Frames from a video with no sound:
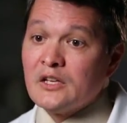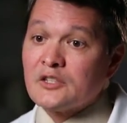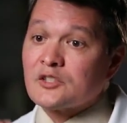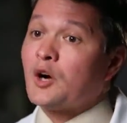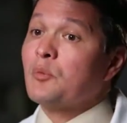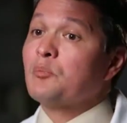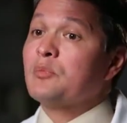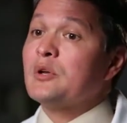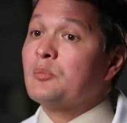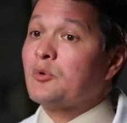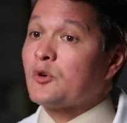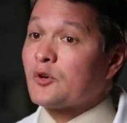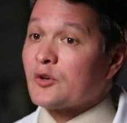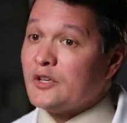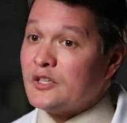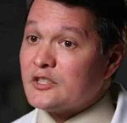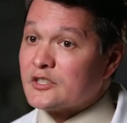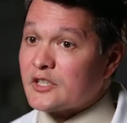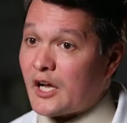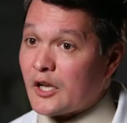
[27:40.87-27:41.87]
Some people
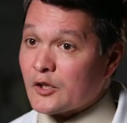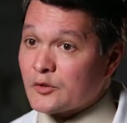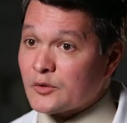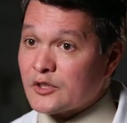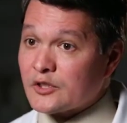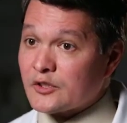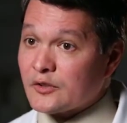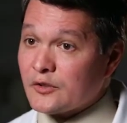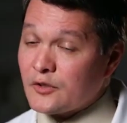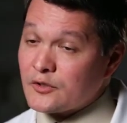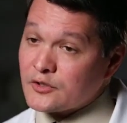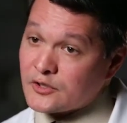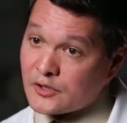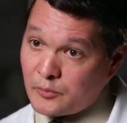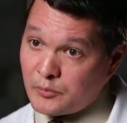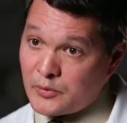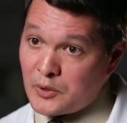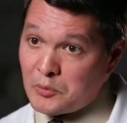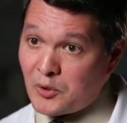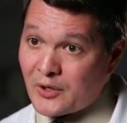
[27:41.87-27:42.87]
are intolerant to those,
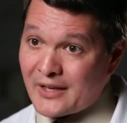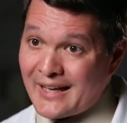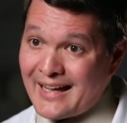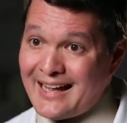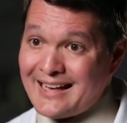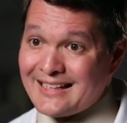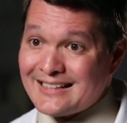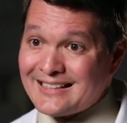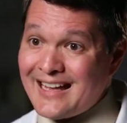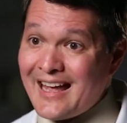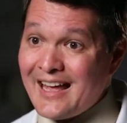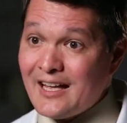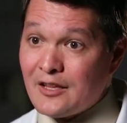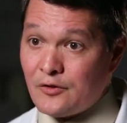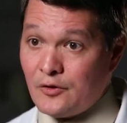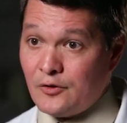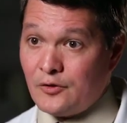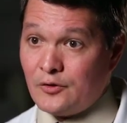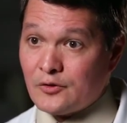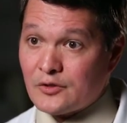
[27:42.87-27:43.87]
some people can't
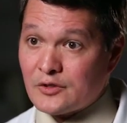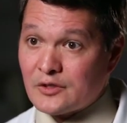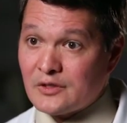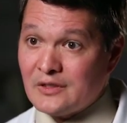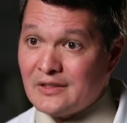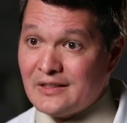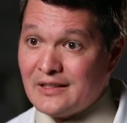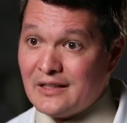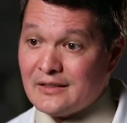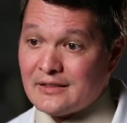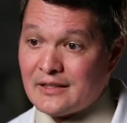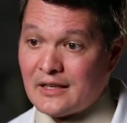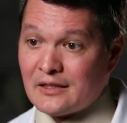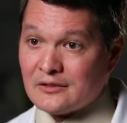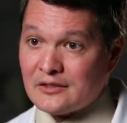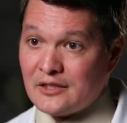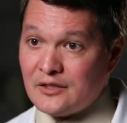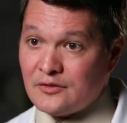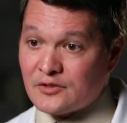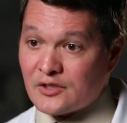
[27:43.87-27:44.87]
take those, and
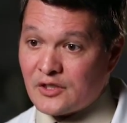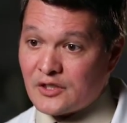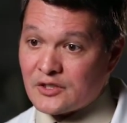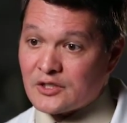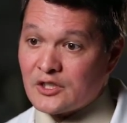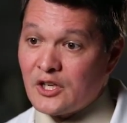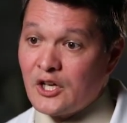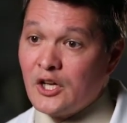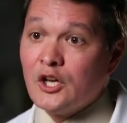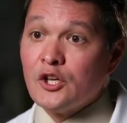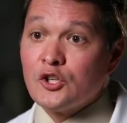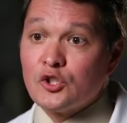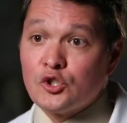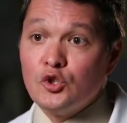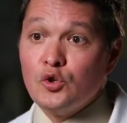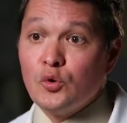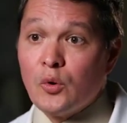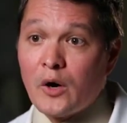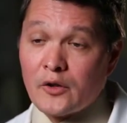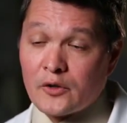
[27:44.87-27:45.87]
that leaves us
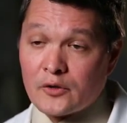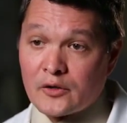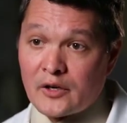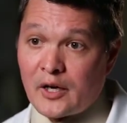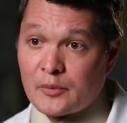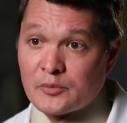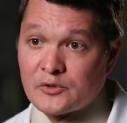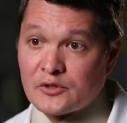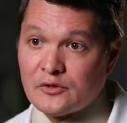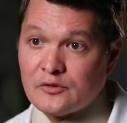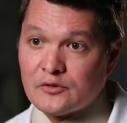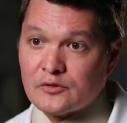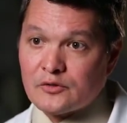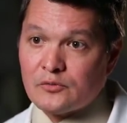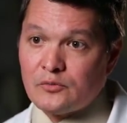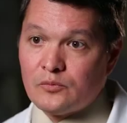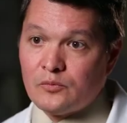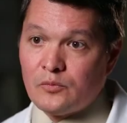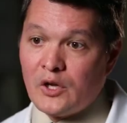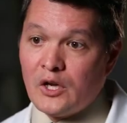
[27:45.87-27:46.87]
two other
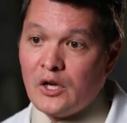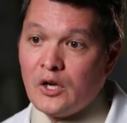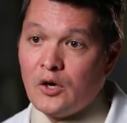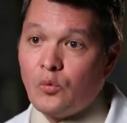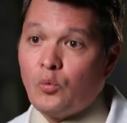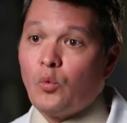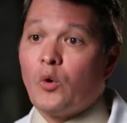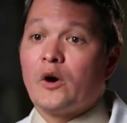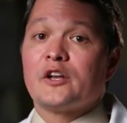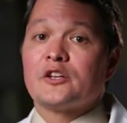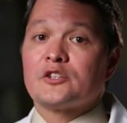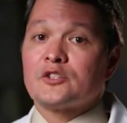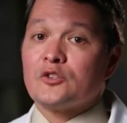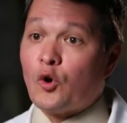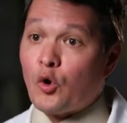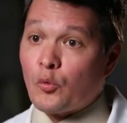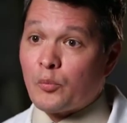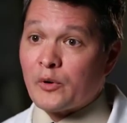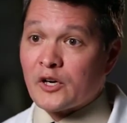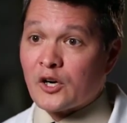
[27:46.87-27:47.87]
options. One is an
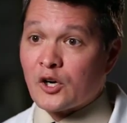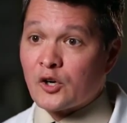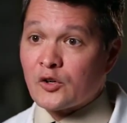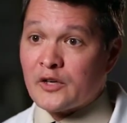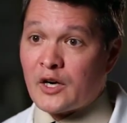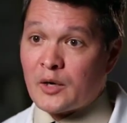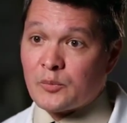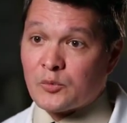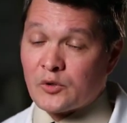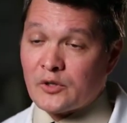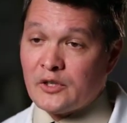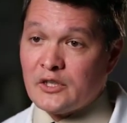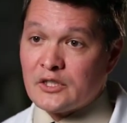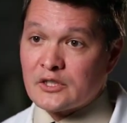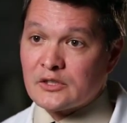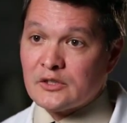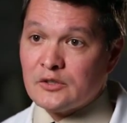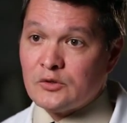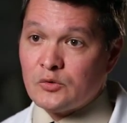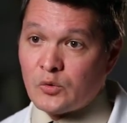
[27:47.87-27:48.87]
open heart
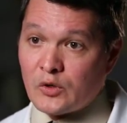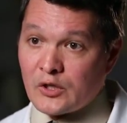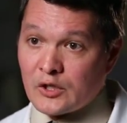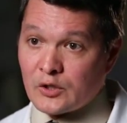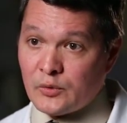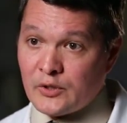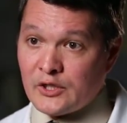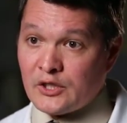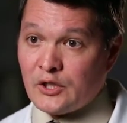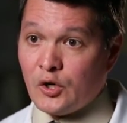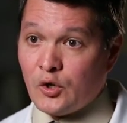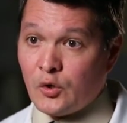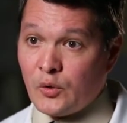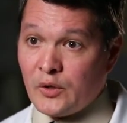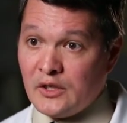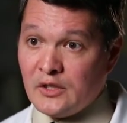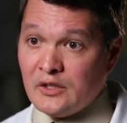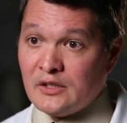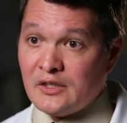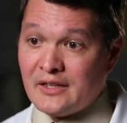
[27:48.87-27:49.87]
operation where we go
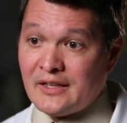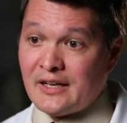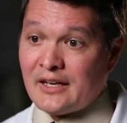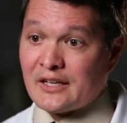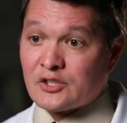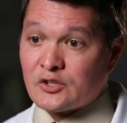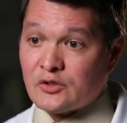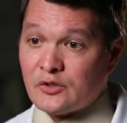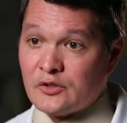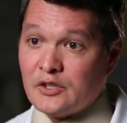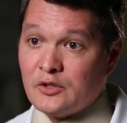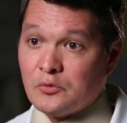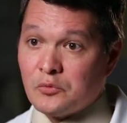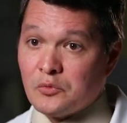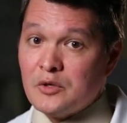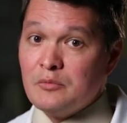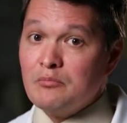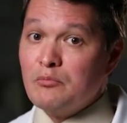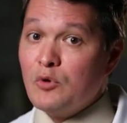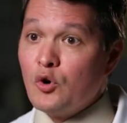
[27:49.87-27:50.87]
in and actually
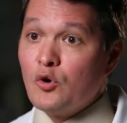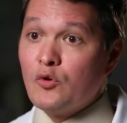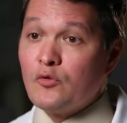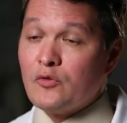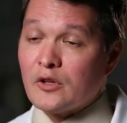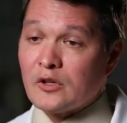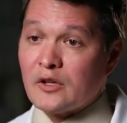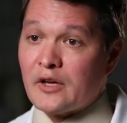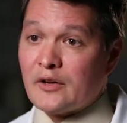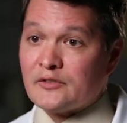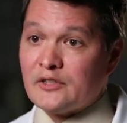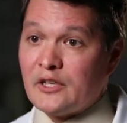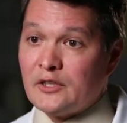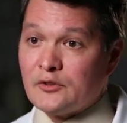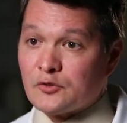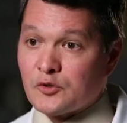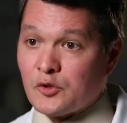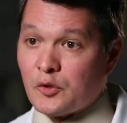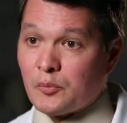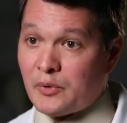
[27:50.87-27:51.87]
remove the left
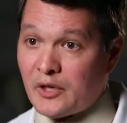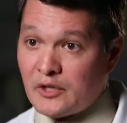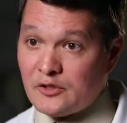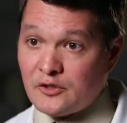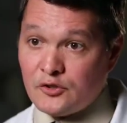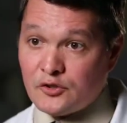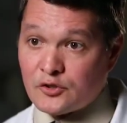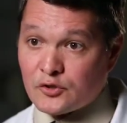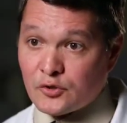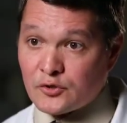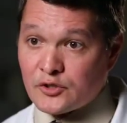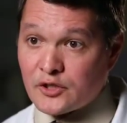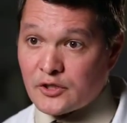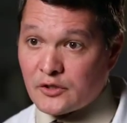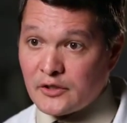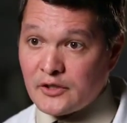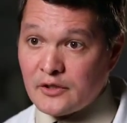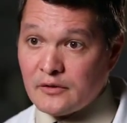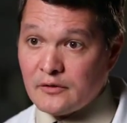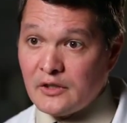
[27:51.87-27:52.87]
atrial appendage
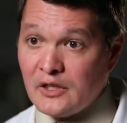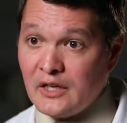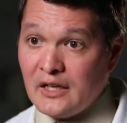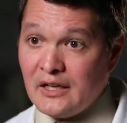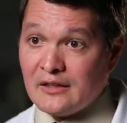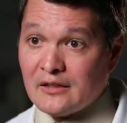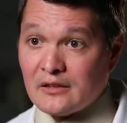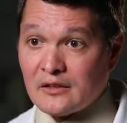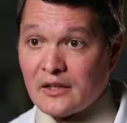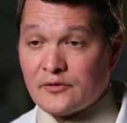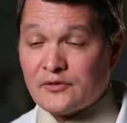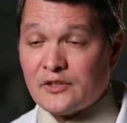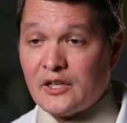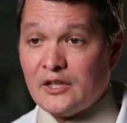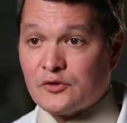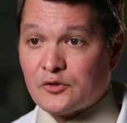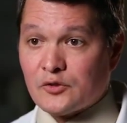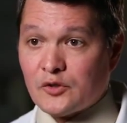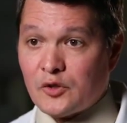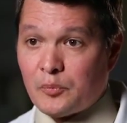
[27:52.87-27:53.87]
surgically. And the left
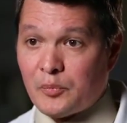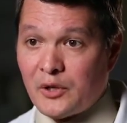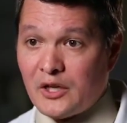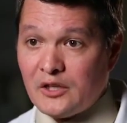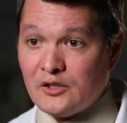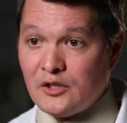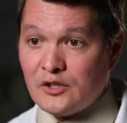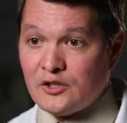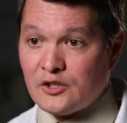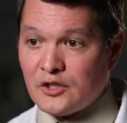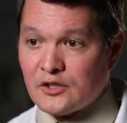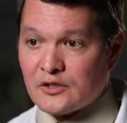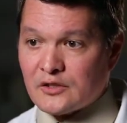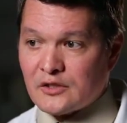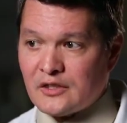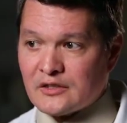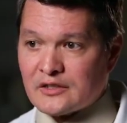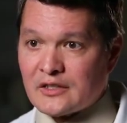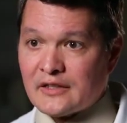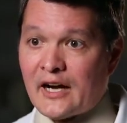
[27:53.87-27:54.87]
atrial appendage
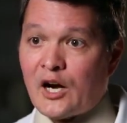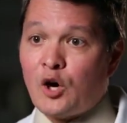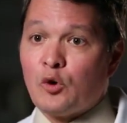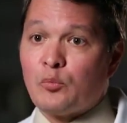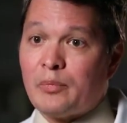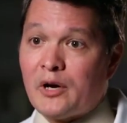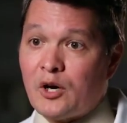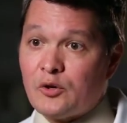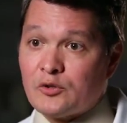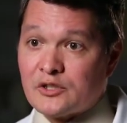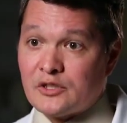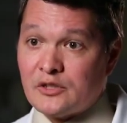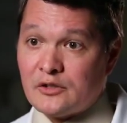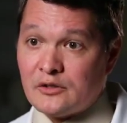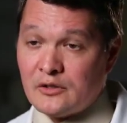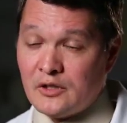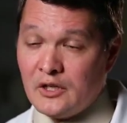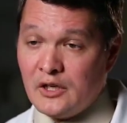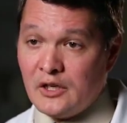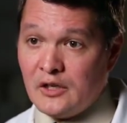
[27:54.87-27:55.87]
is an
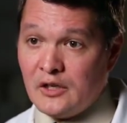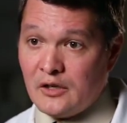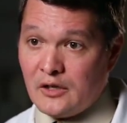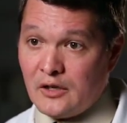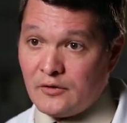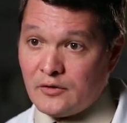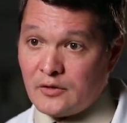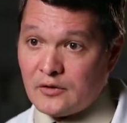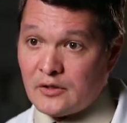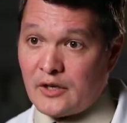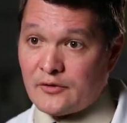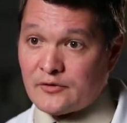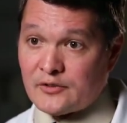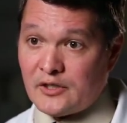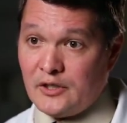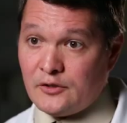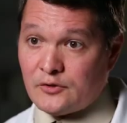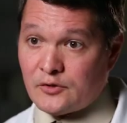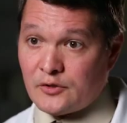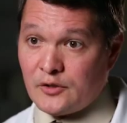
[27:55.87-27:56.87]
outpouching of the
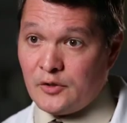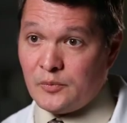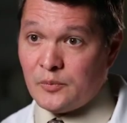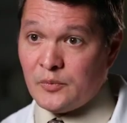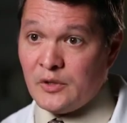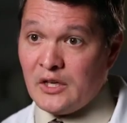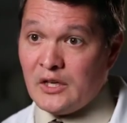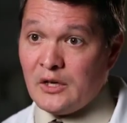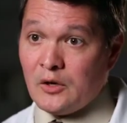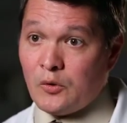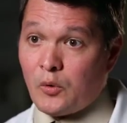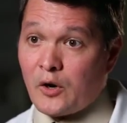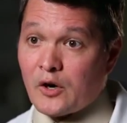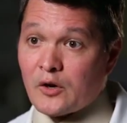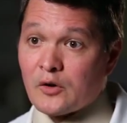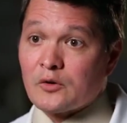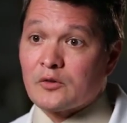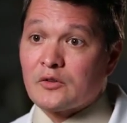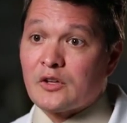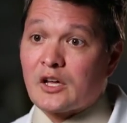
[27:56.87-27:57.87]
left atrium
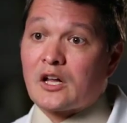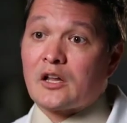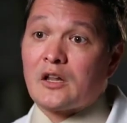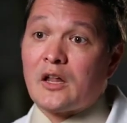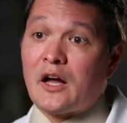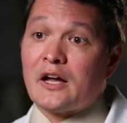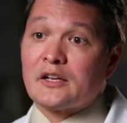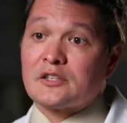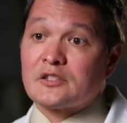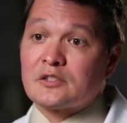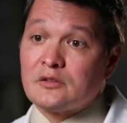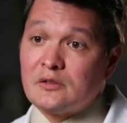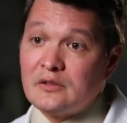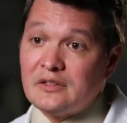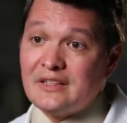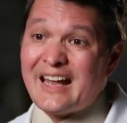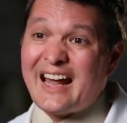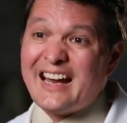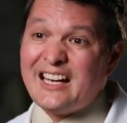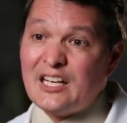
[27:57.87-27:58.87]
where the clots,
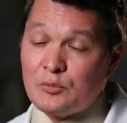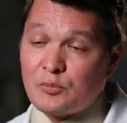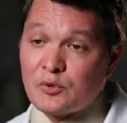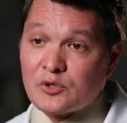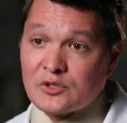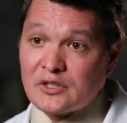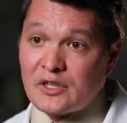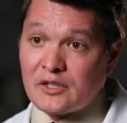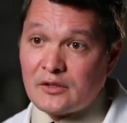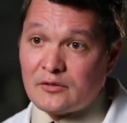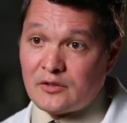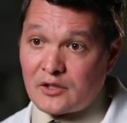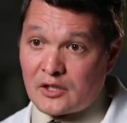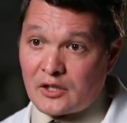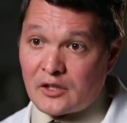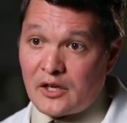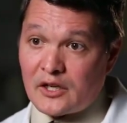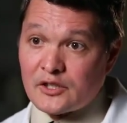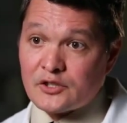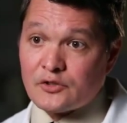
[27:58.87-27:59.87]
90% of the
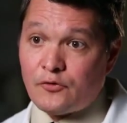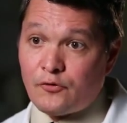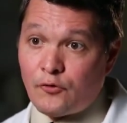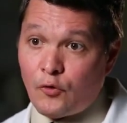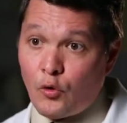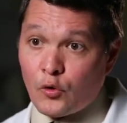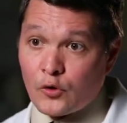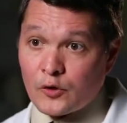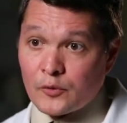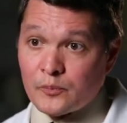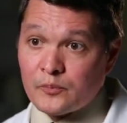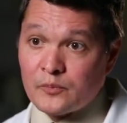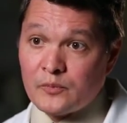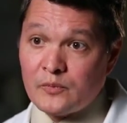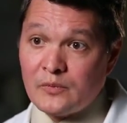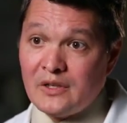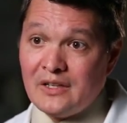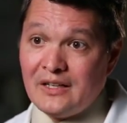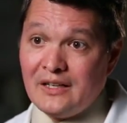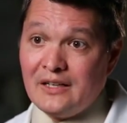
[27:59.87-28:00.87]
clots form
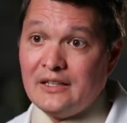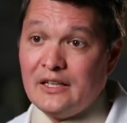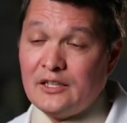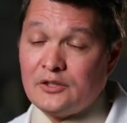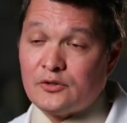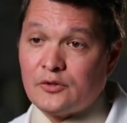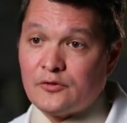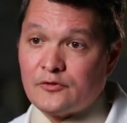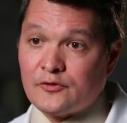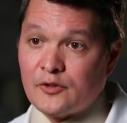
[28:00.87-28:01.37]
in atrial